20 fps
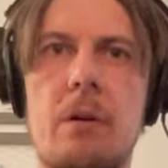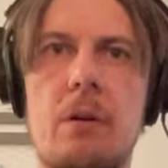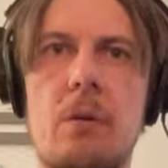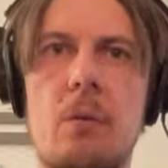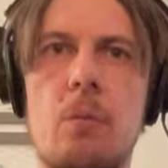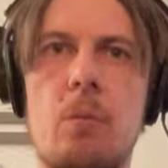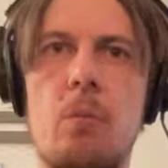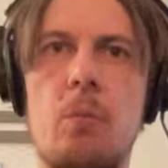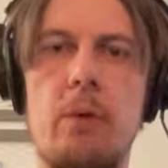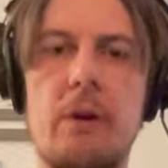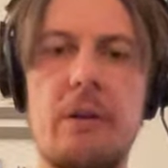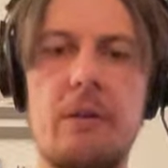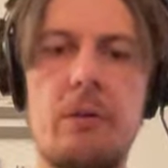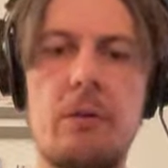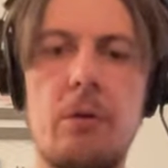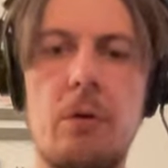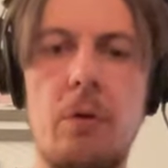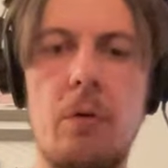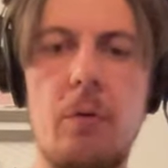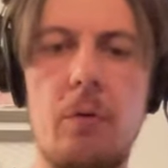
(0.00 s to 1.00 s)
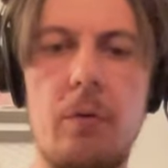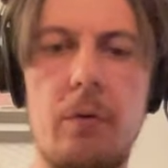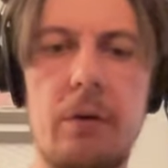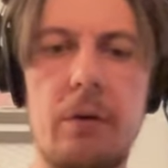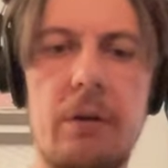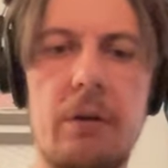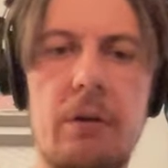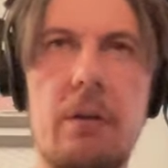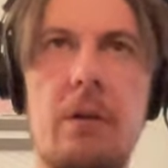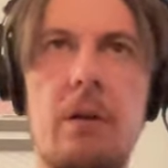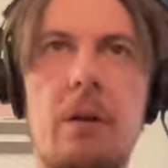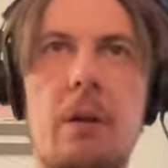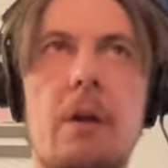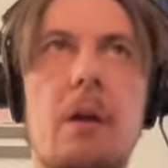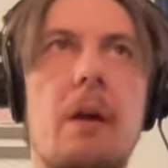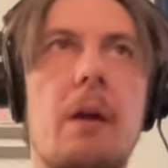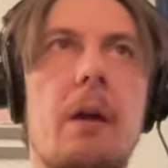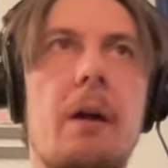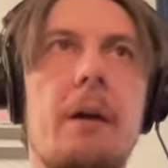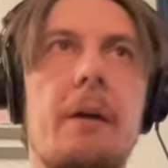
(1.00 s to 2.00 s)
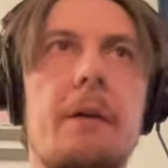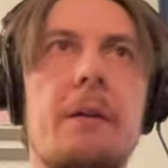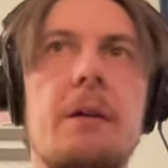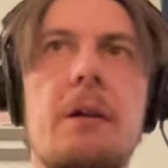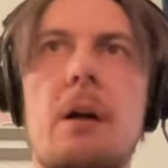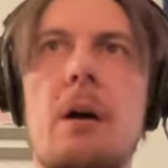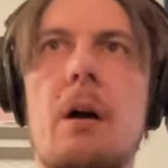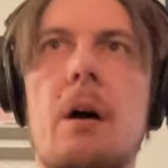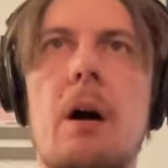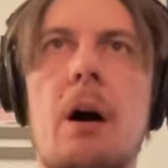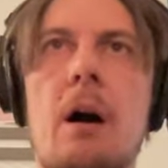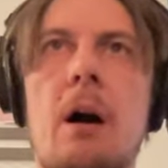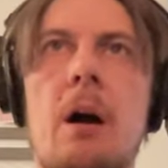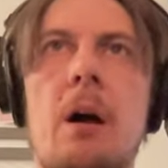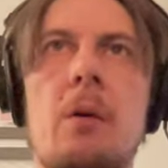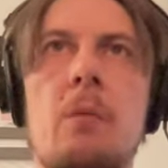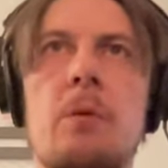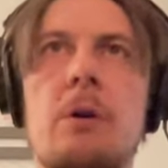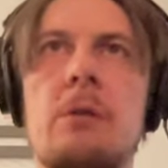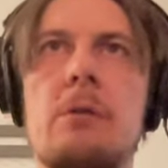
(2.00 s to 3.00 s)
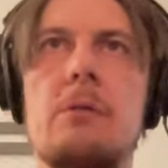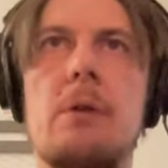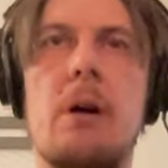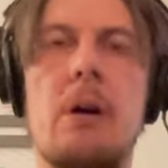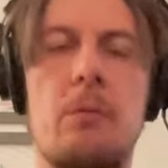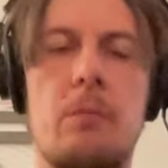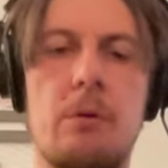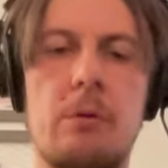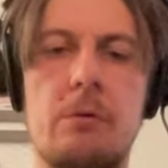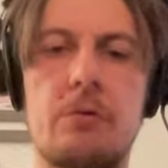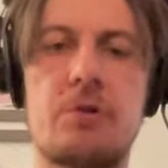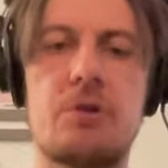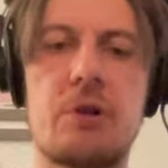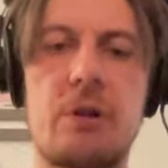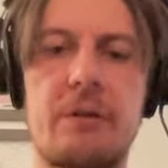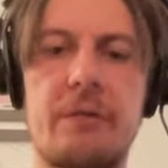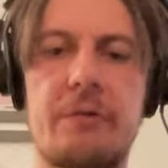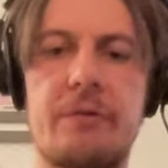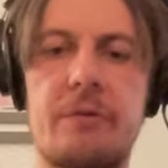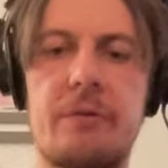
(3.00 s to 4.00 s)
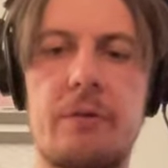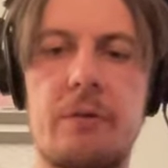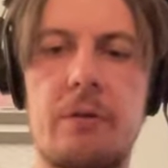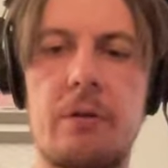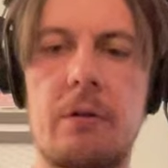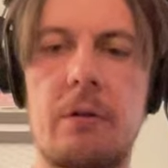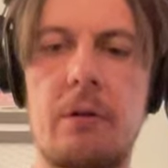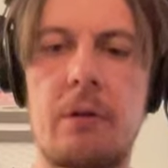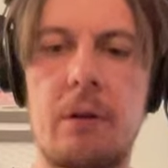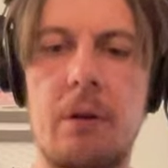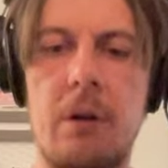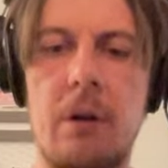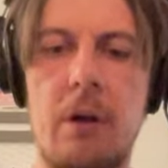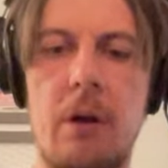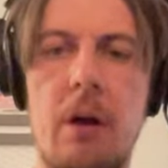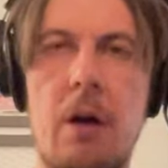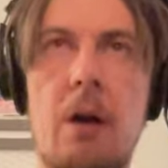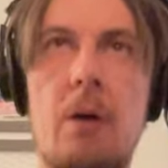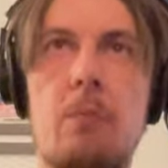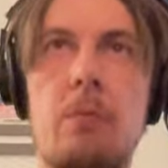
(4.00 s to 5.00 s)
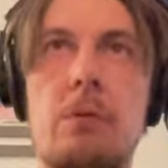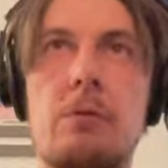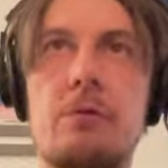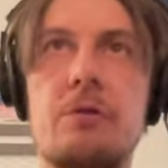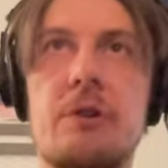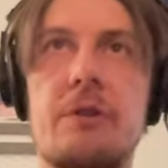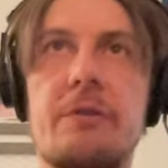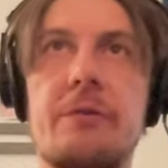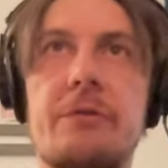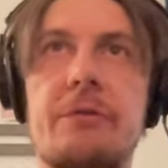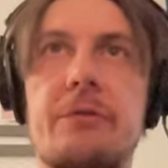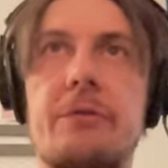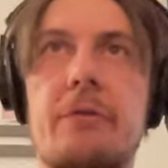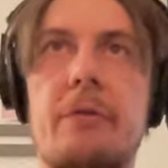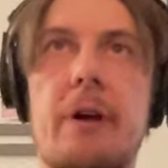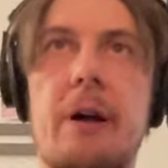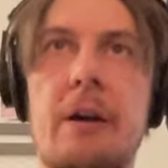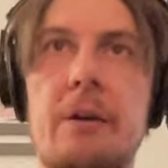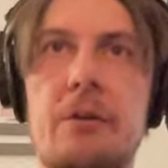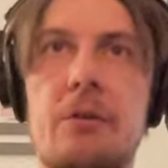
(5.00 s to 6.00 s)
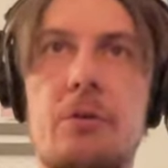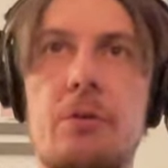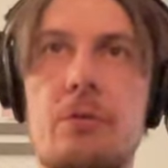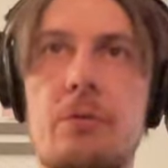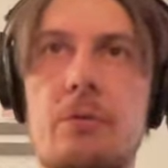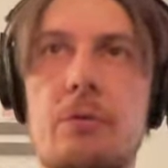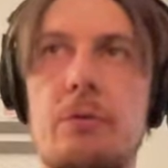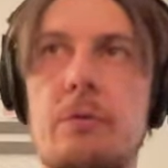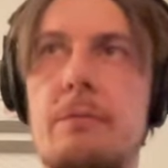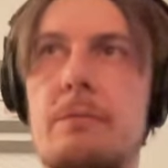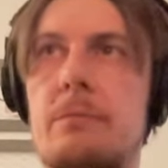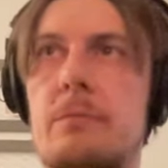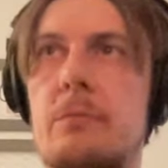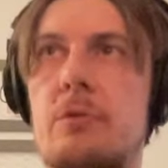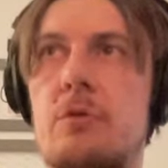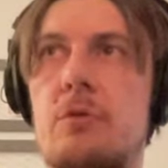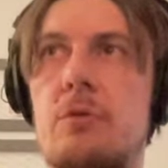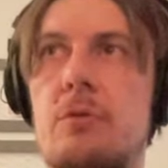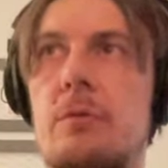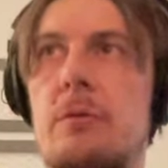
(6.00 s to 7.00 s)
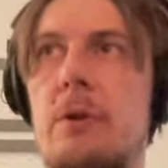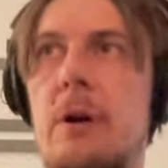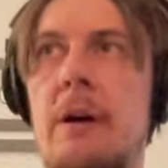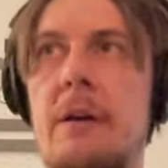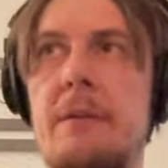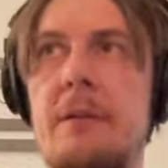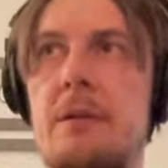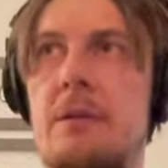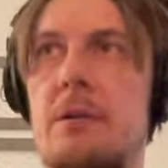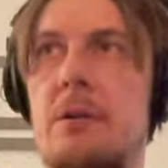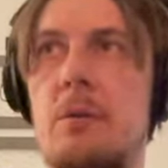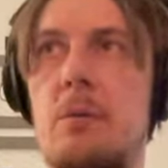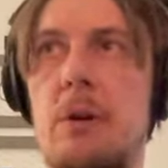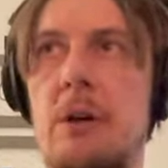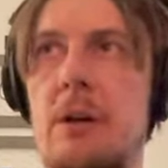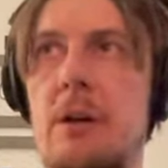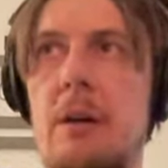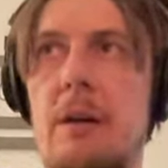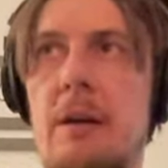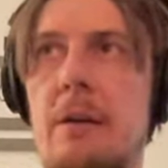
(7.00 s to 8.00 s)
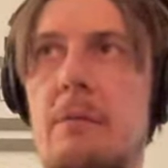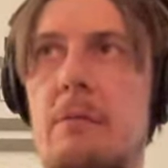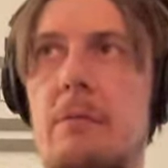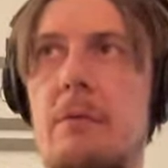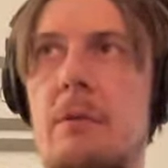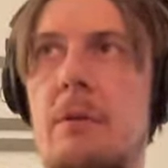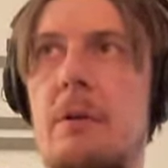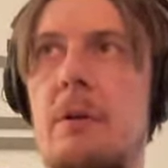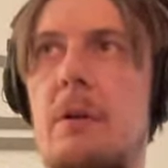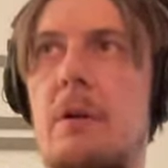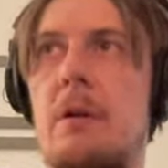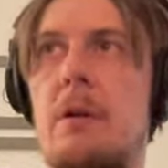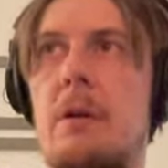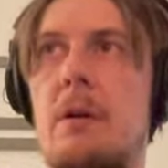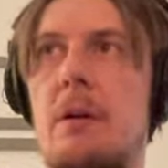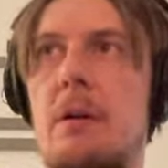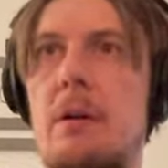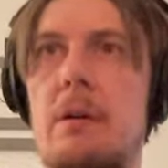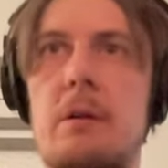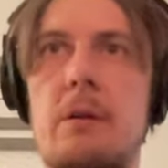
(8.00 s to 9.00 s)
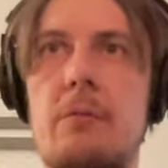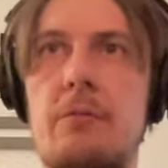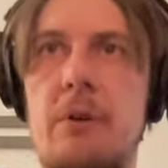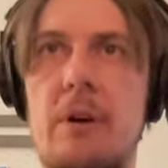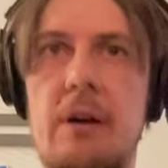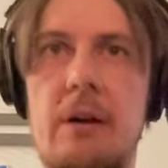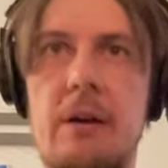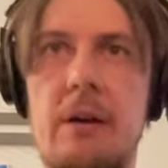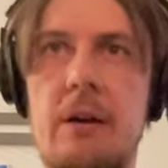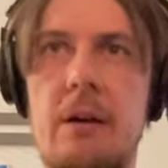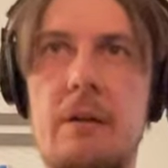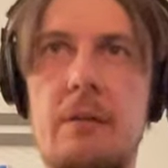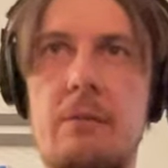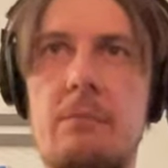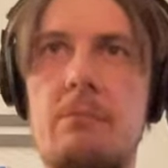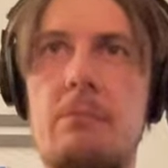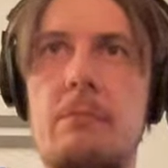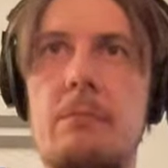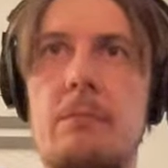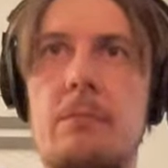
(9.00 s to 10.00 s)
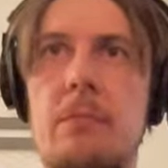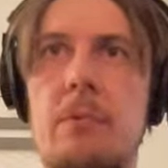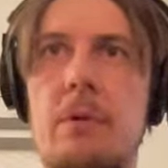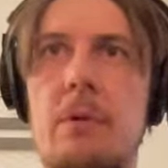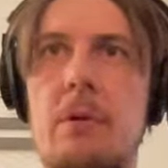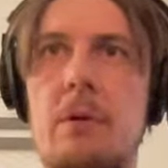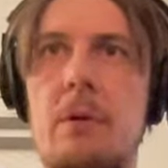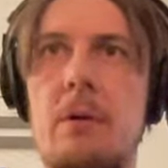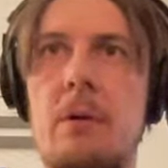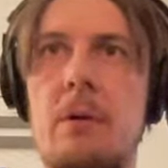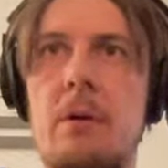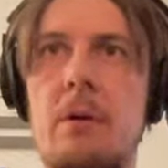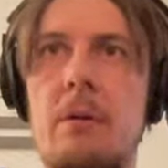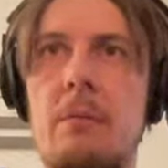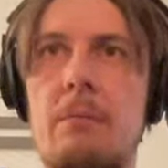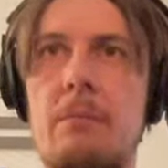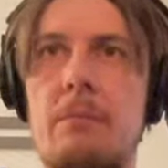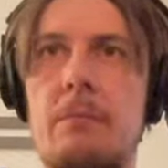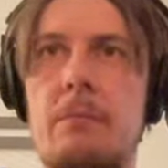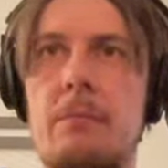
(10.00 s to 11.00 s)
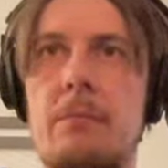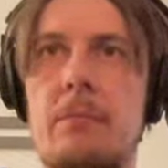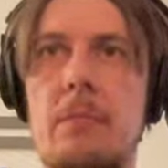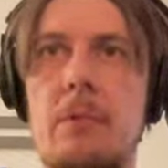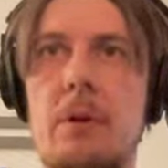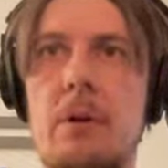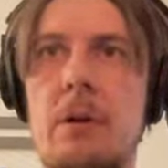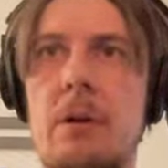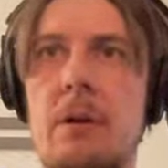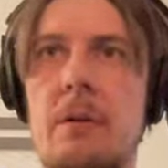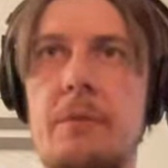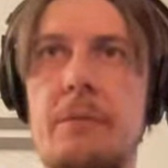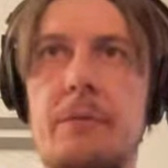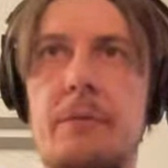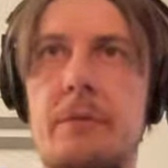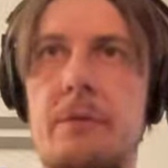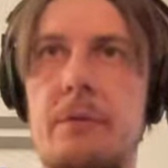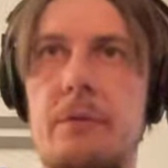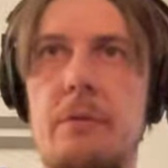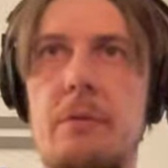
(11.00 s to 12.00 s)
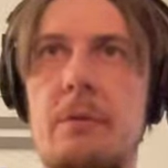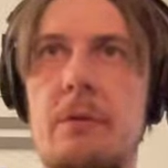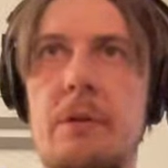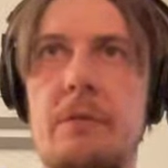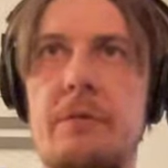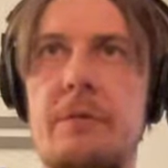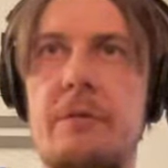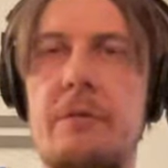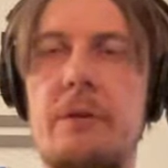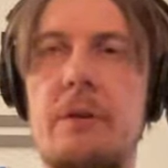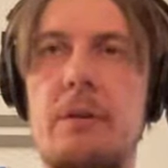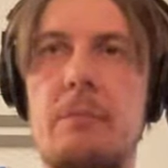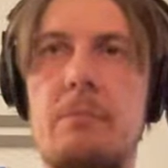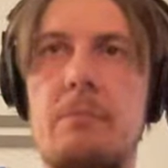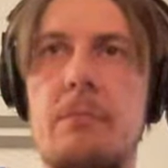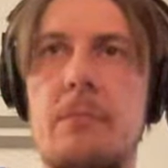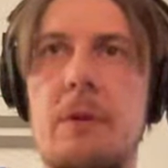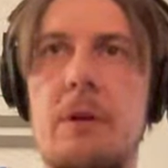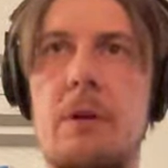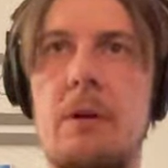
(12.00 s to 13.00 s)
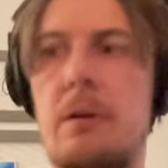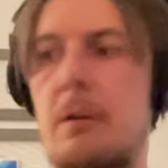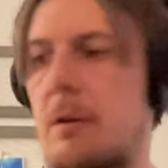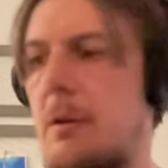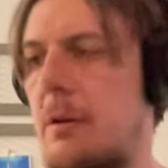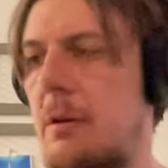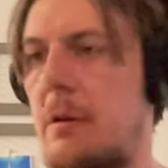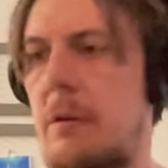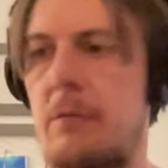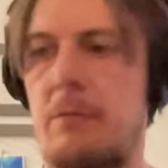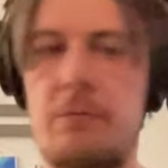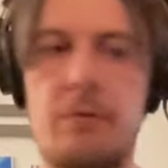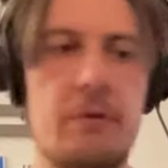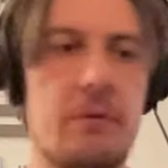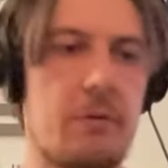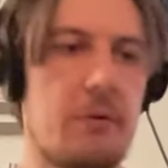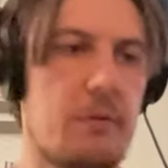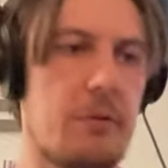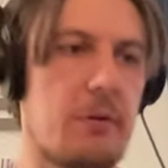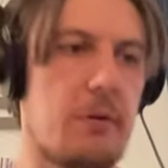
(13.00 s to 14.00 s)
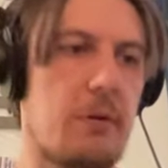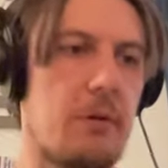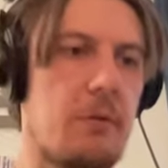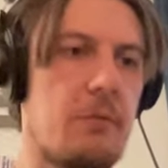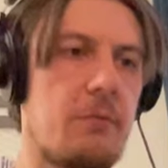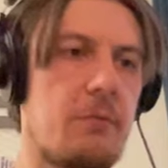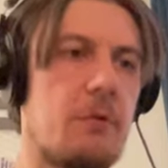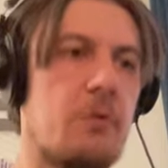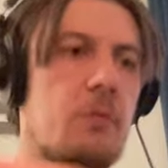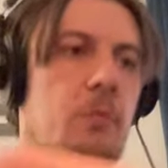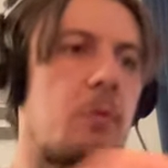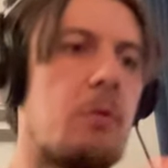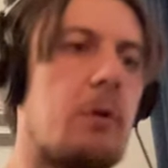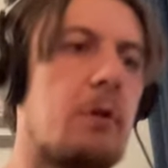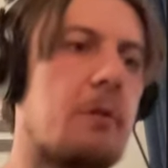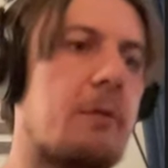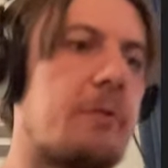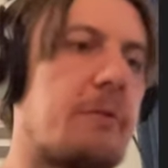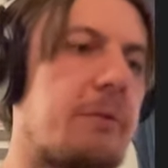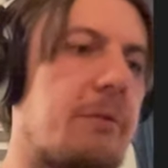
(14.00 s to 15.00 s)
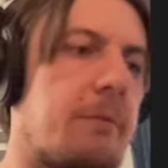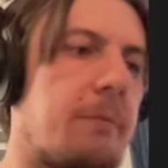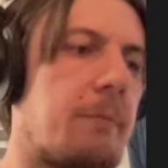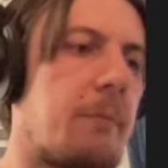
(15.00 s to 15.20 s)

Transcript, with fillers: window. Oh, yeah, we don't have a. Uh, yeah, yeah we, I will. I will just. I will just try to to edit quickly, if I can um, and let's see if it if it works